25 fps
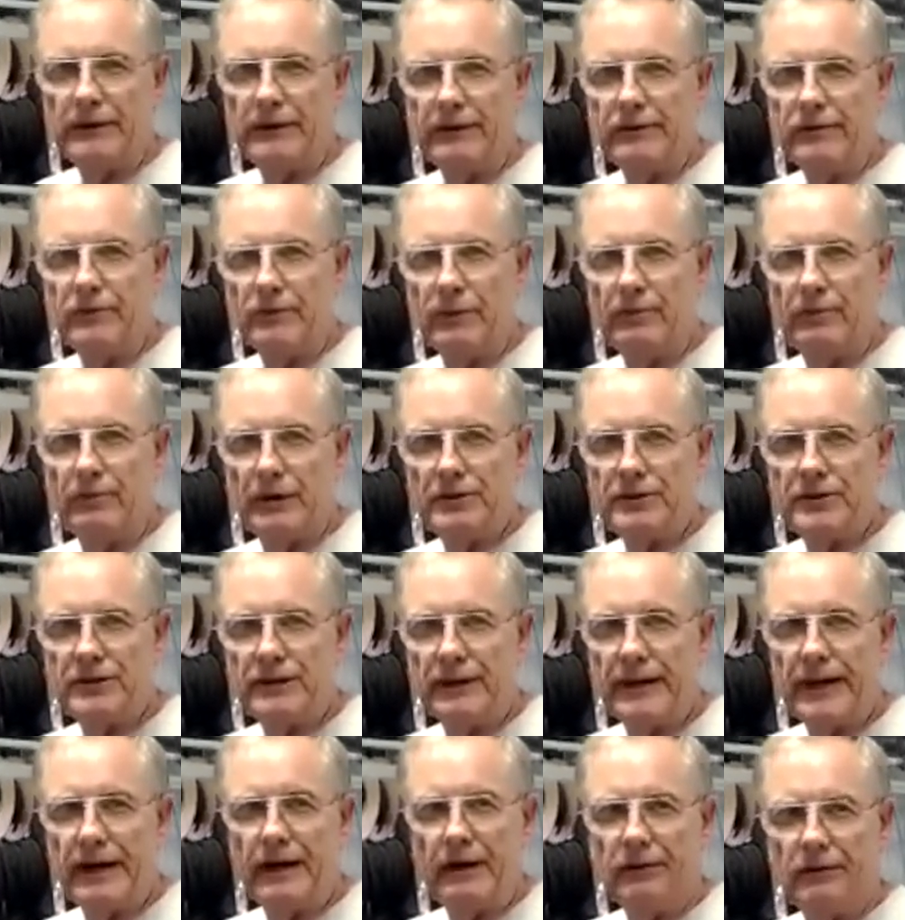into a bunch of
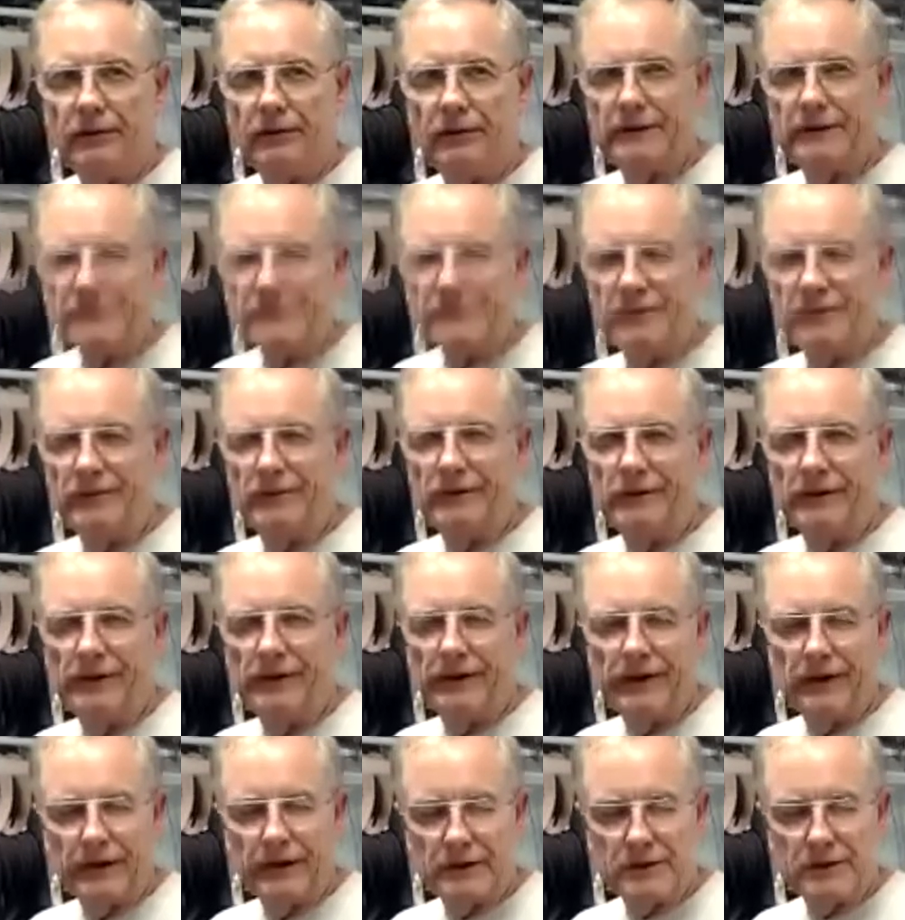the outlets. They're
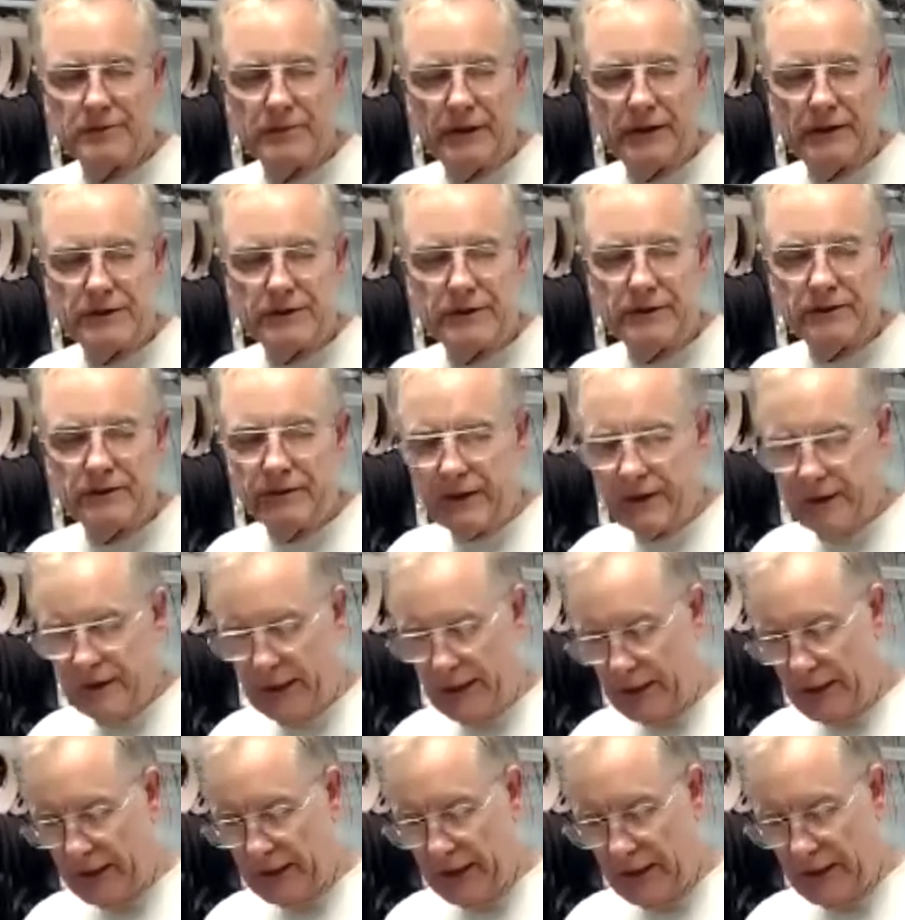really inexpensive. I
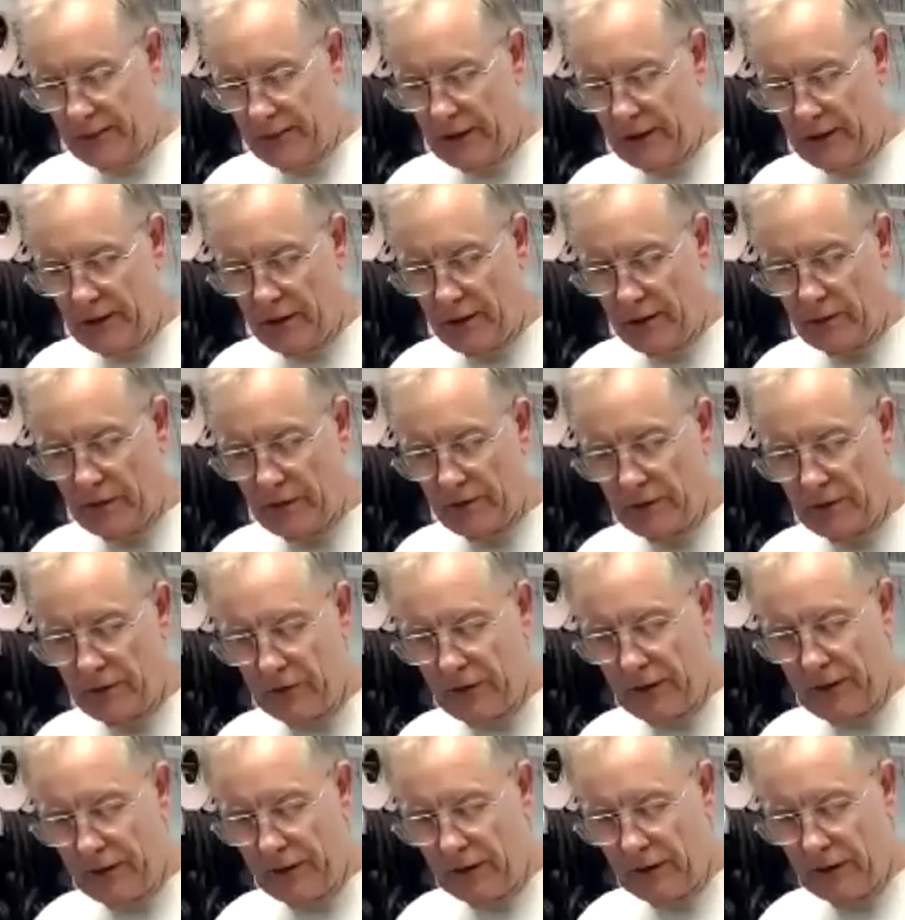think I got them at Harbor
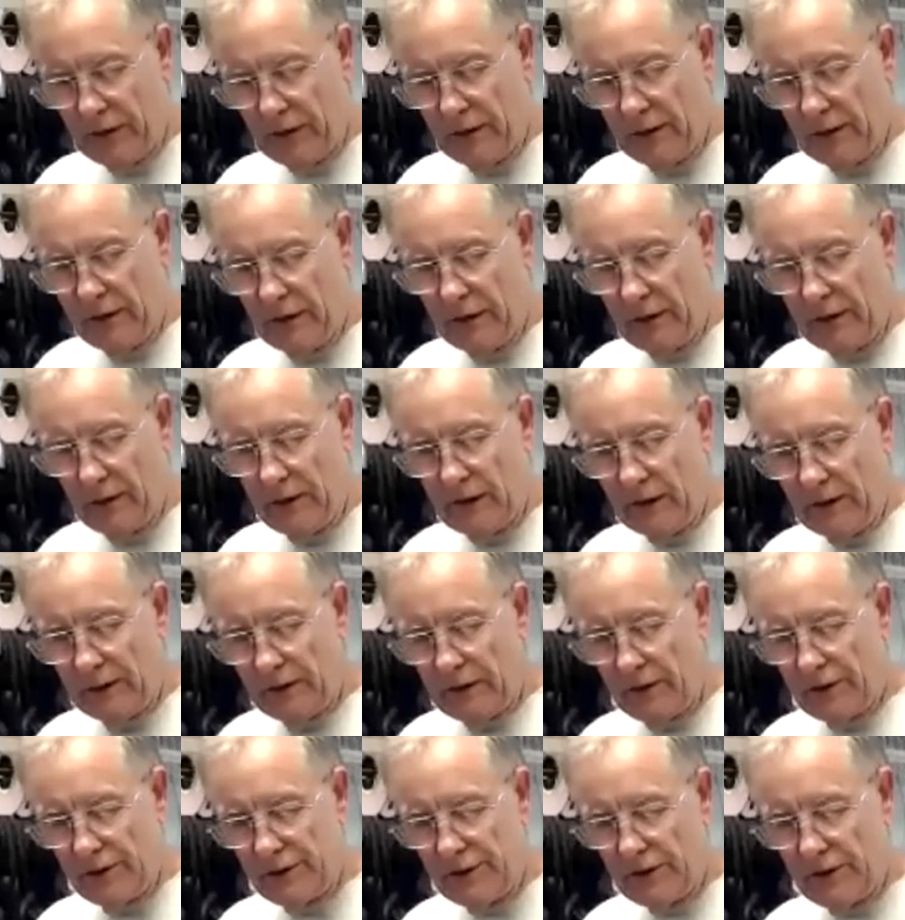Freight. Uh,
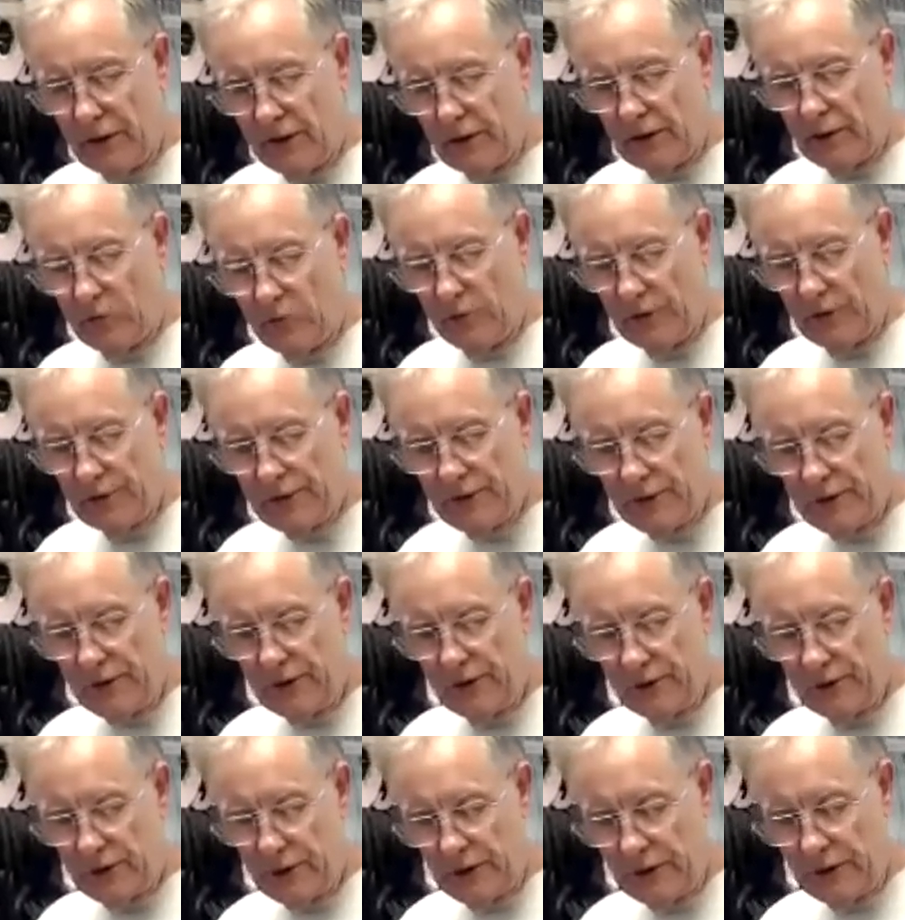there's other ones that
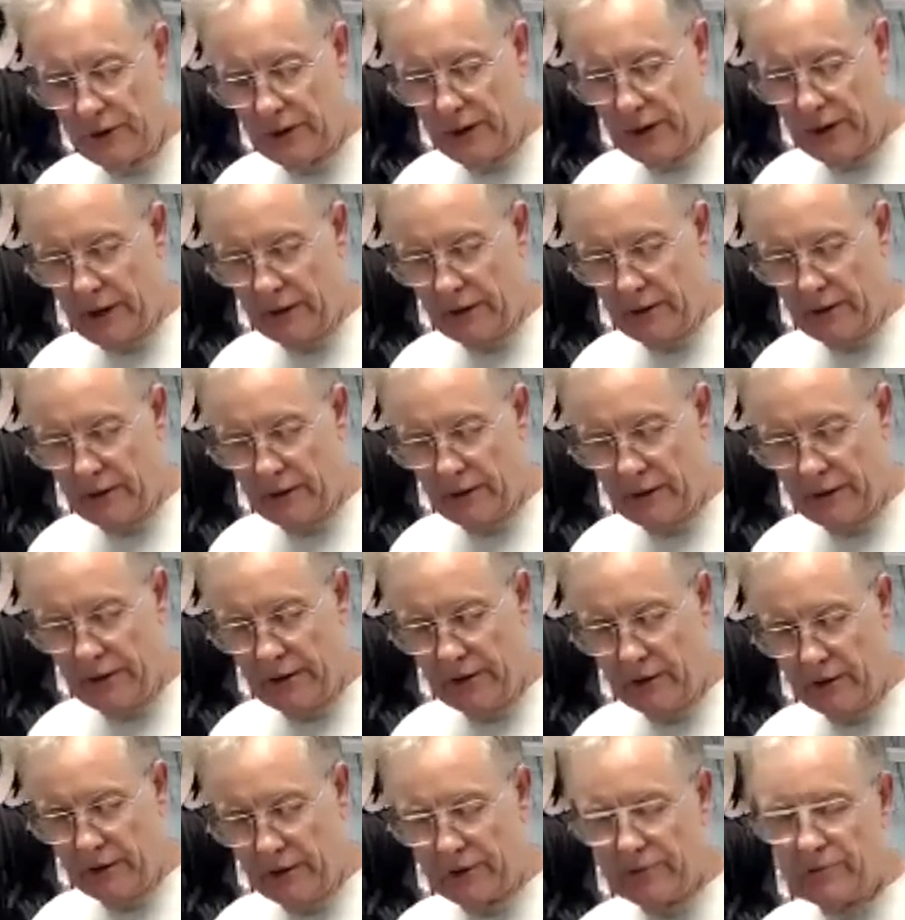you can get you
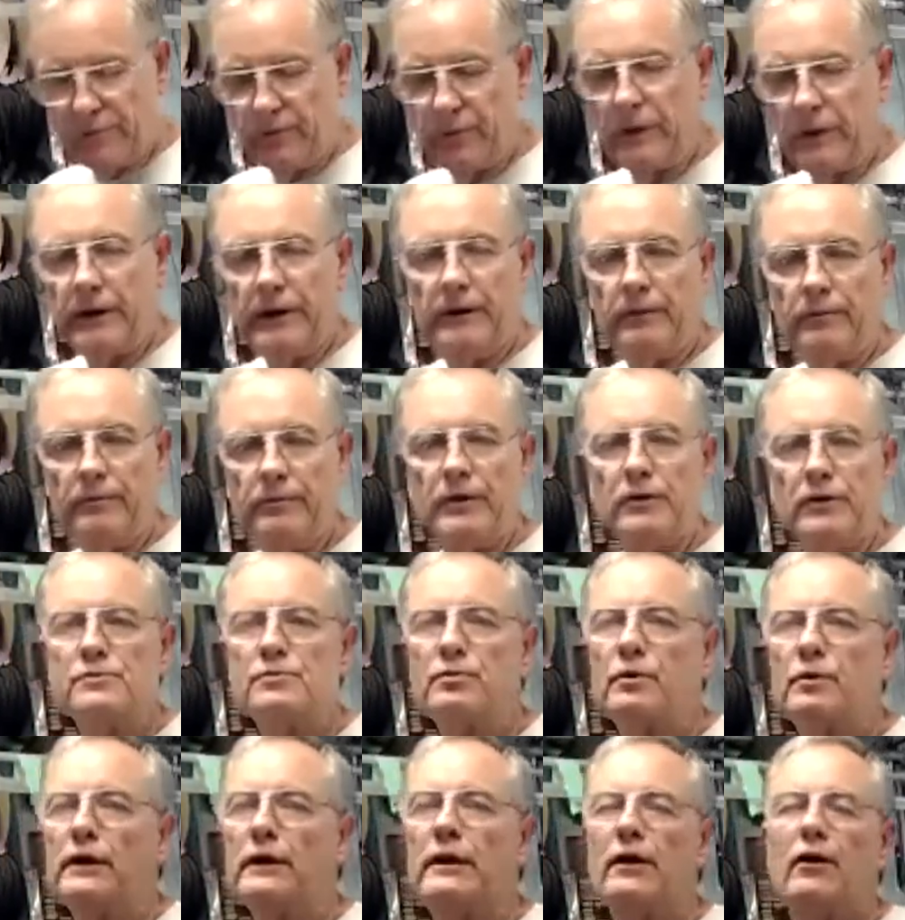know, there's plenty, there's
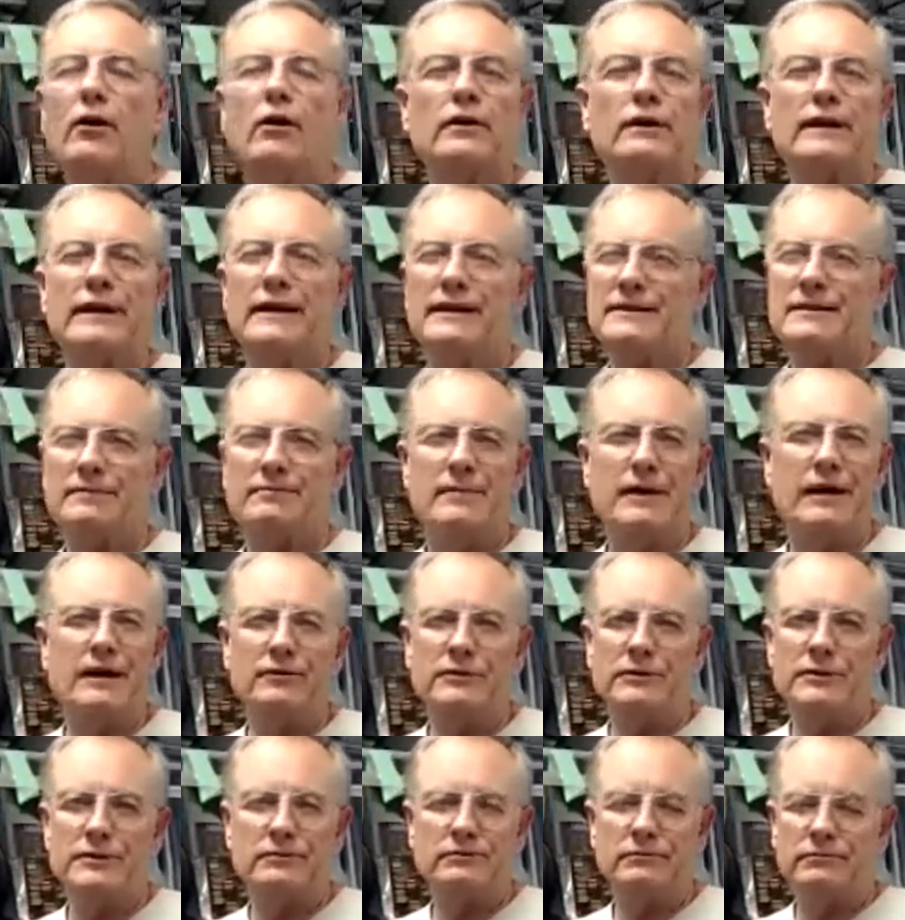plenty, all kinds of
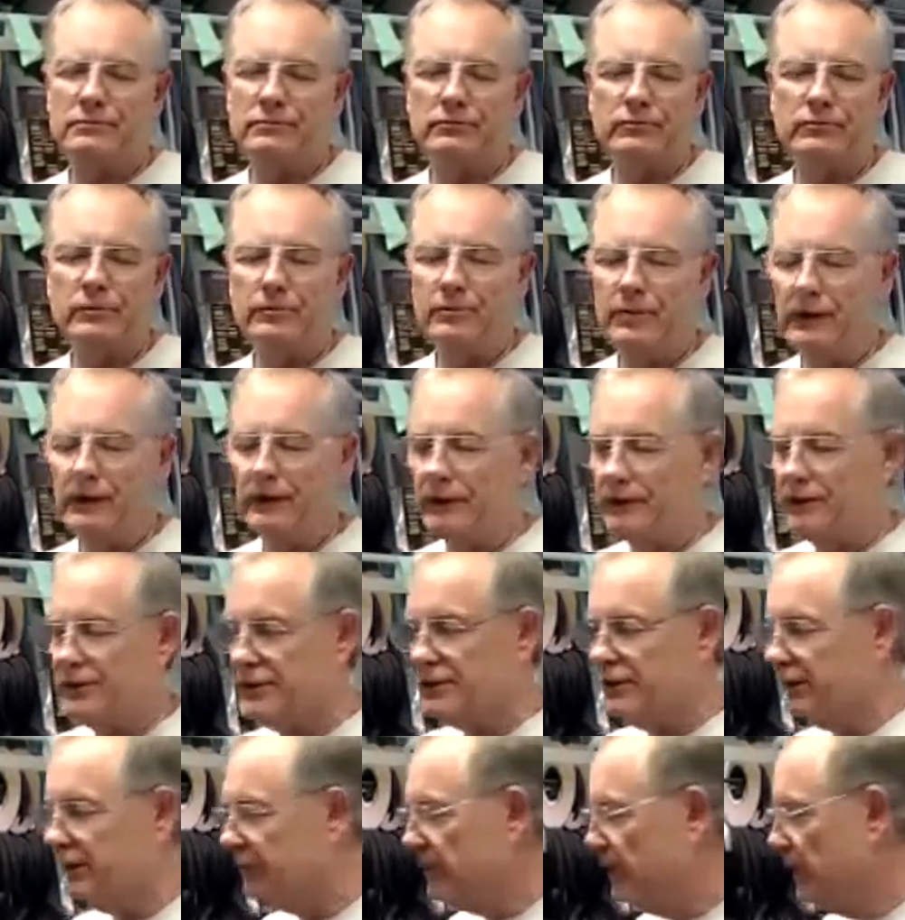mouse repellent
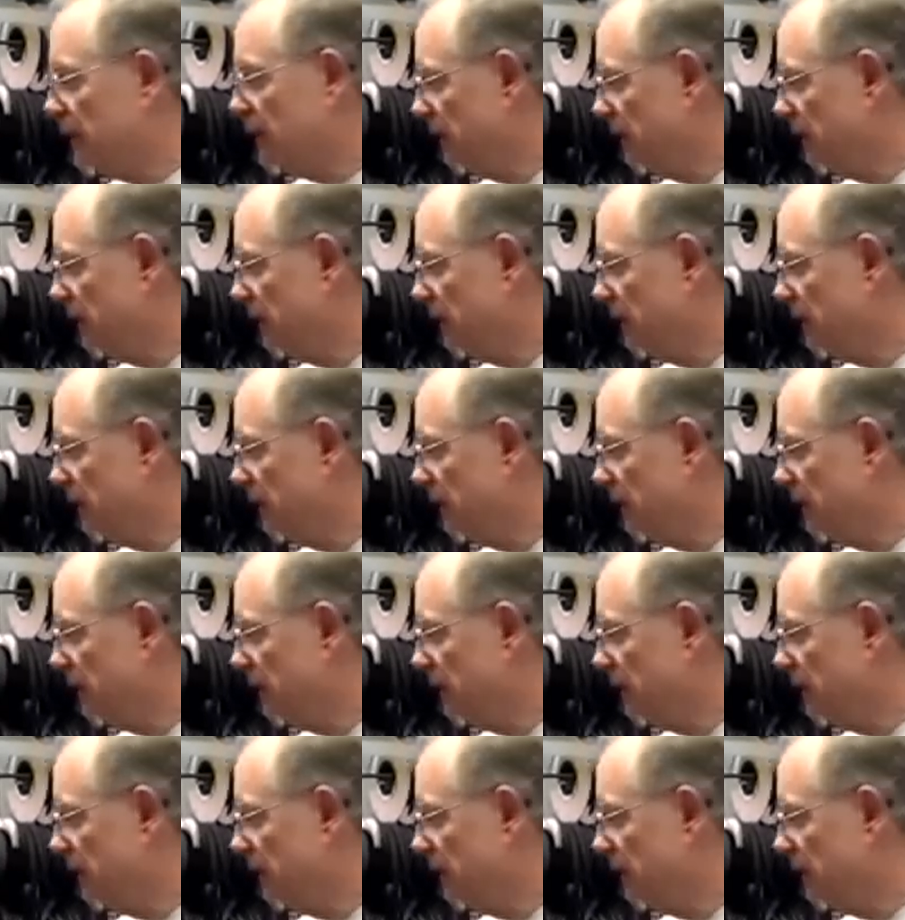stuff.